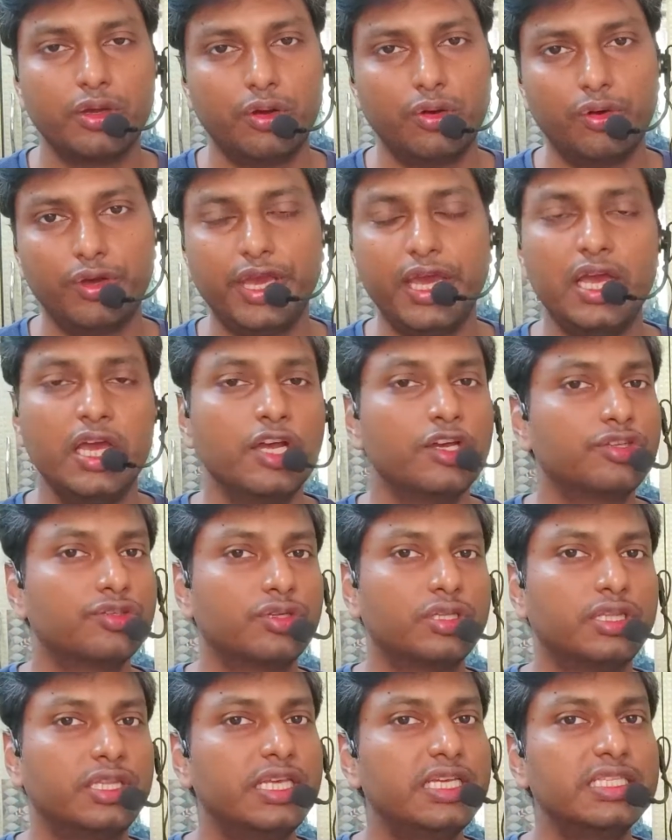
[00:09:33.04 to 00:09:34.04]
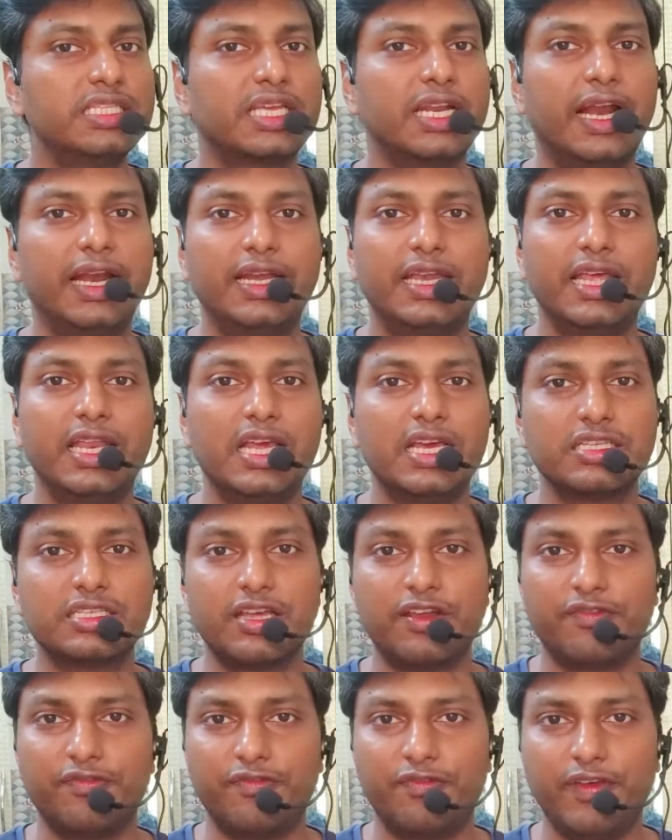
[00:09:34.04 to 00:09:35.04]
Okay, so these criteria
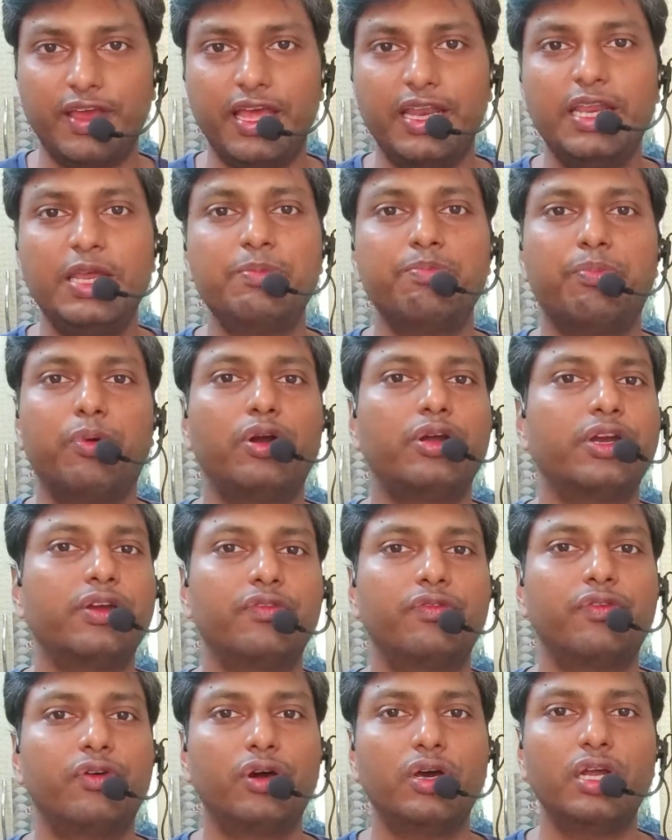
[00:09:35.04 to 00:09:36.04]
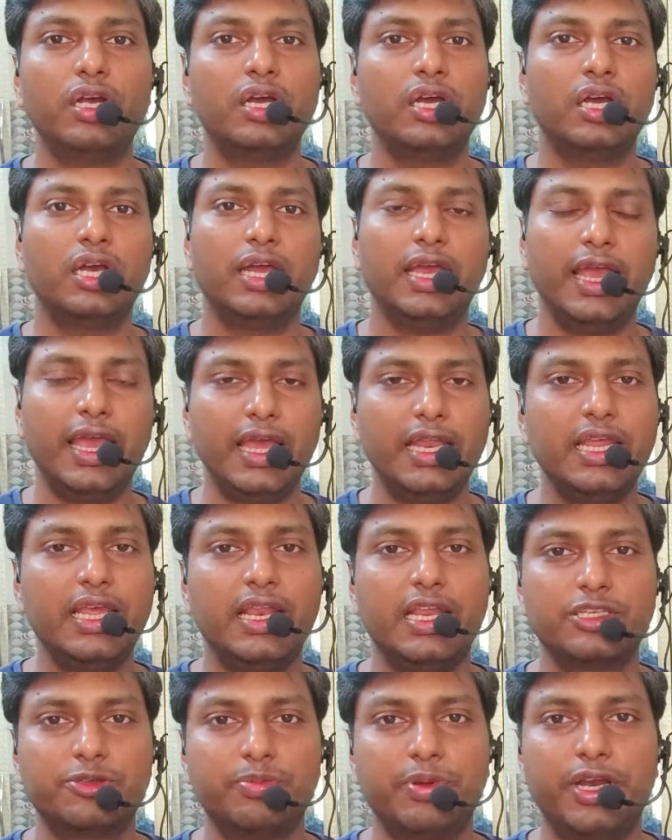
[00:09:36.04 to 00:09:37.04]
are very important for any
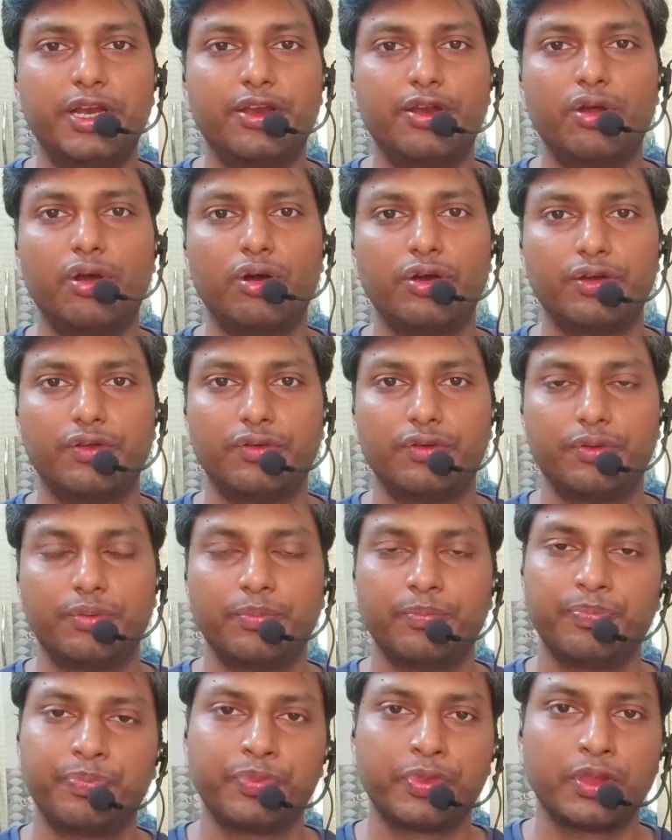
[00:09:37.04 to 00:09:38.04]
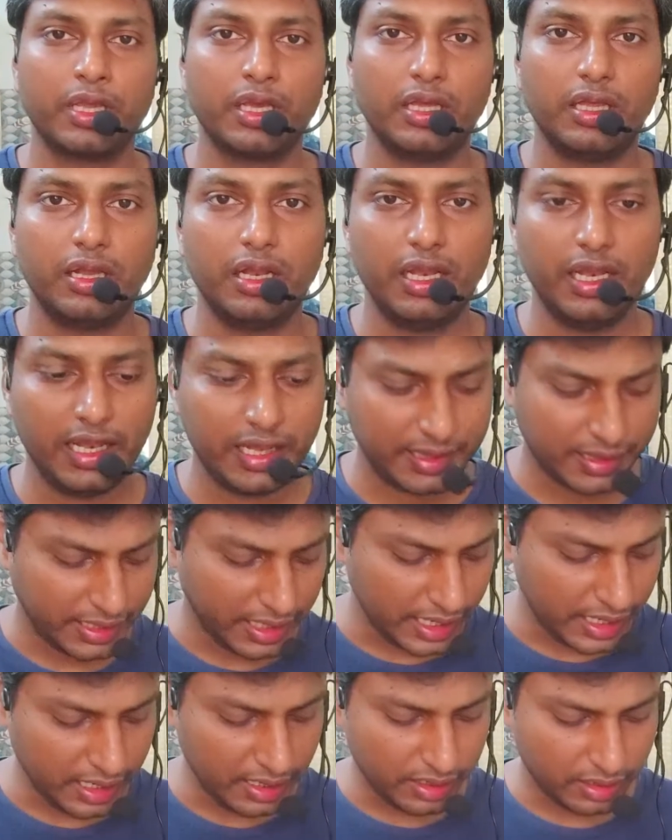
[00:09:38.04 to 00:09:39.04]
respiratory organ.
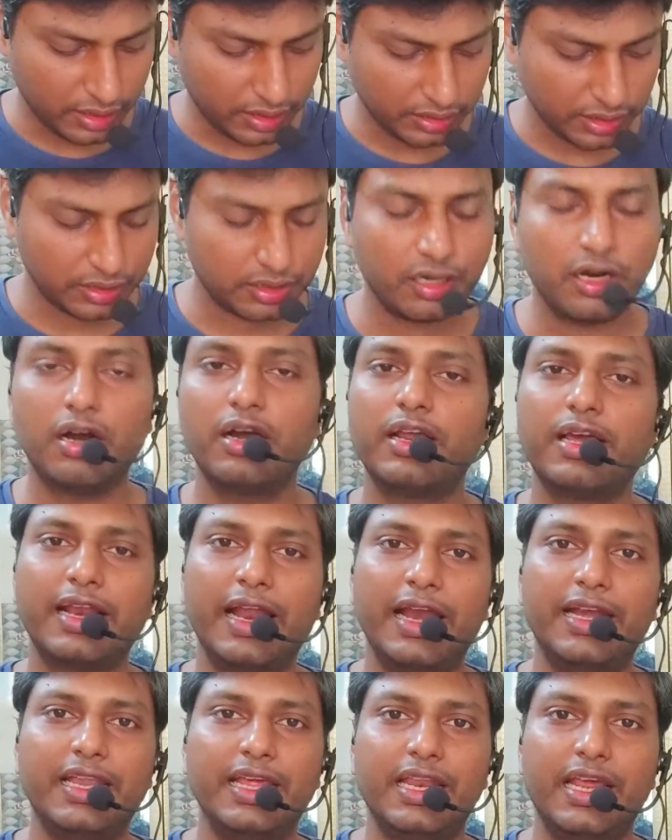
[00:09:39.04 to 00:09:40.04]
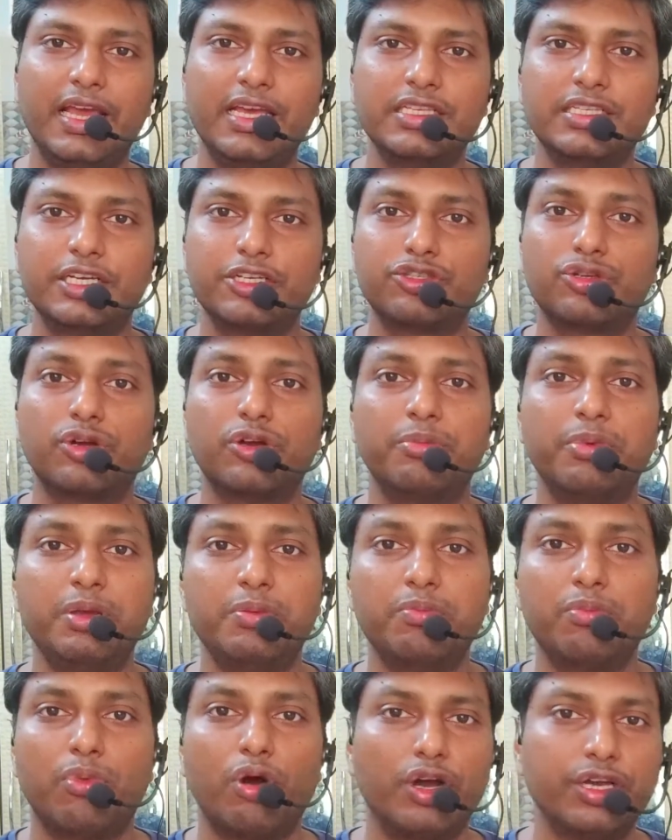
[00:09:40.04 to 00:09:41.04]
The third criteria is it should be
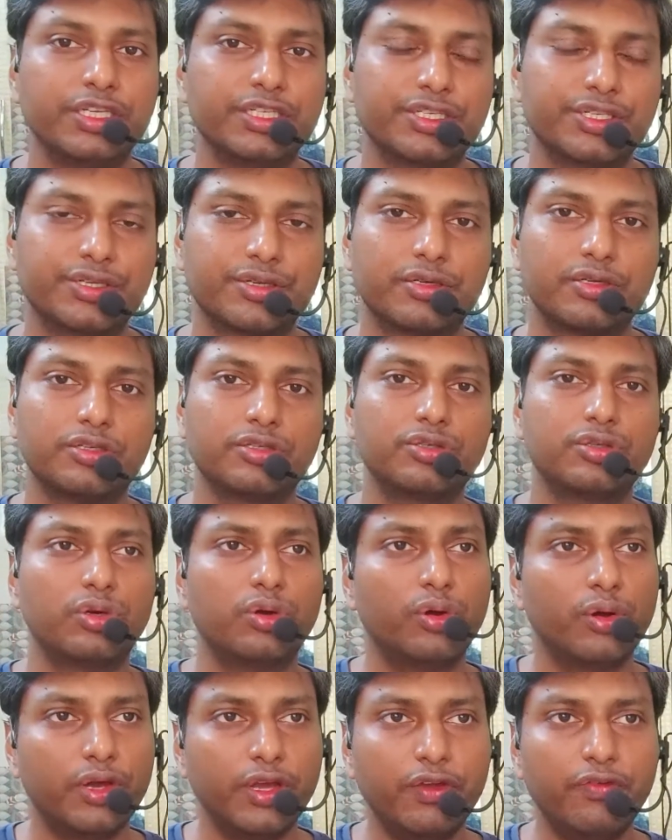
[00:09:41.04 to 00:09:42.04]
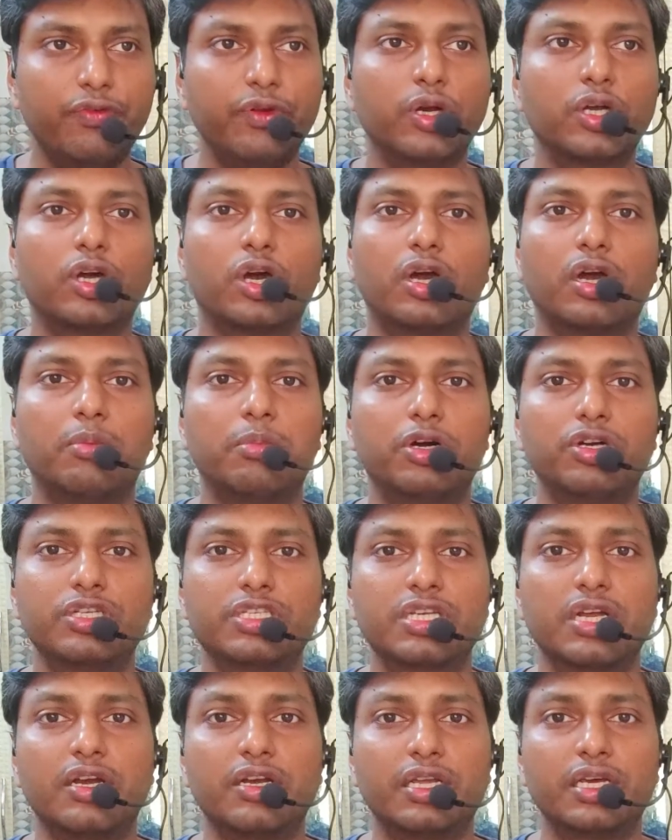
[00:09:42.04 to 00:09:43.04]
moist. So if you talk about
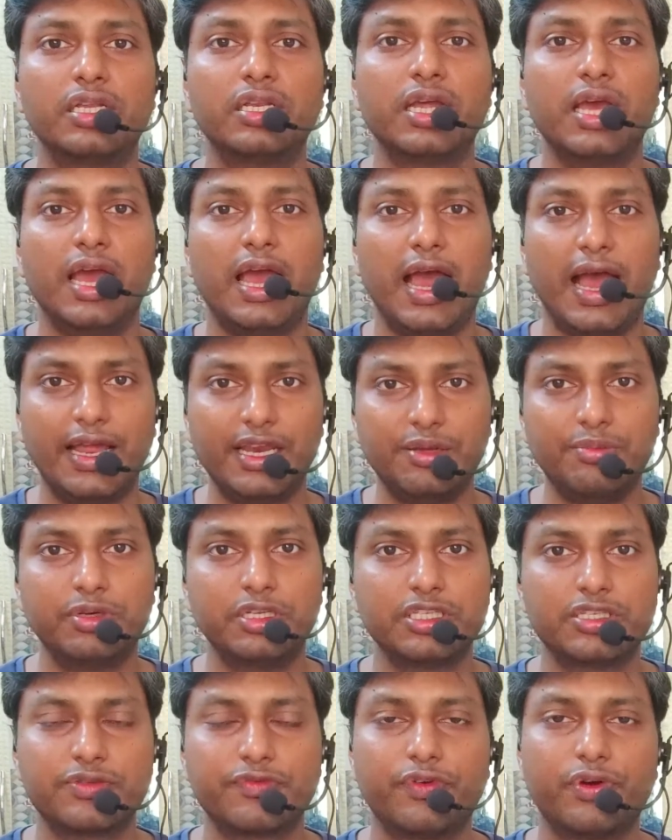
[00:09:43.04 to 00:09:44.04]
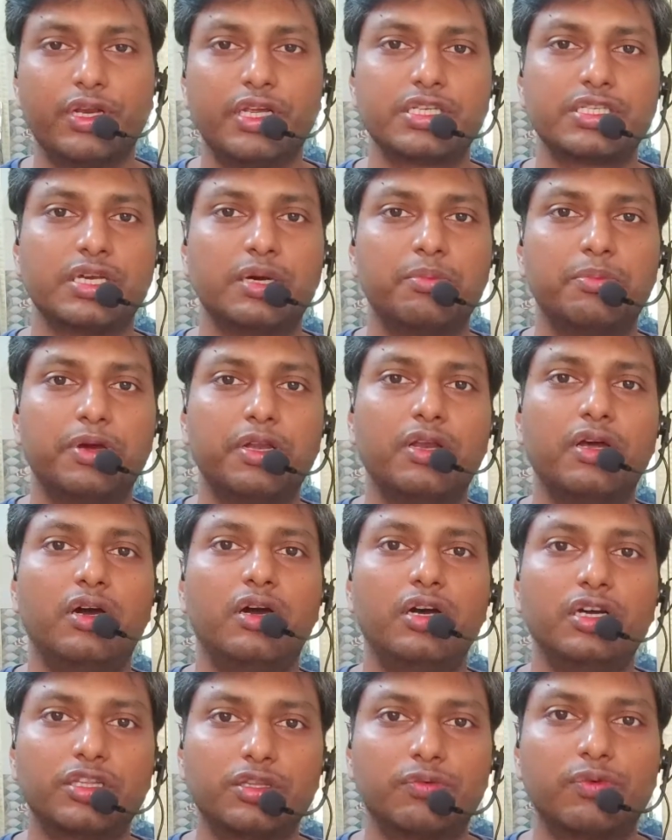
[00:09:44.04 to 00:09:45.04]
certain animals, for example
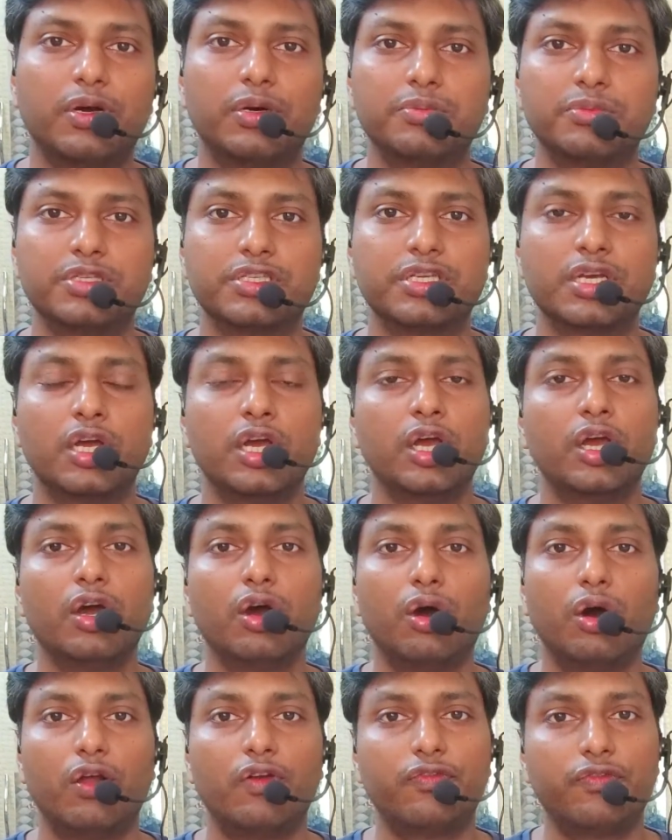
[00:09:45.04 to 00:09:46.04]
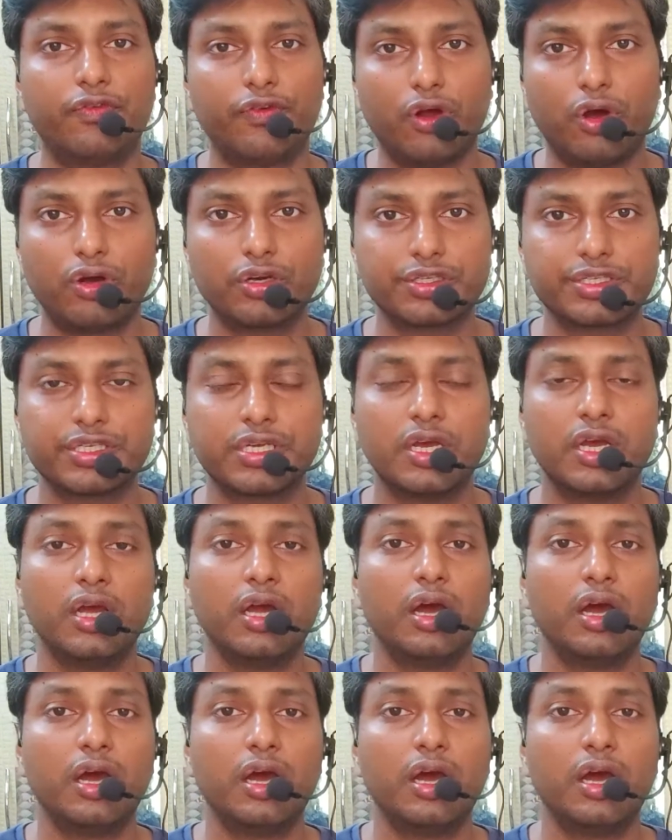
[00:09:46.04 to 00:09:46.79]
earthworms or frogs,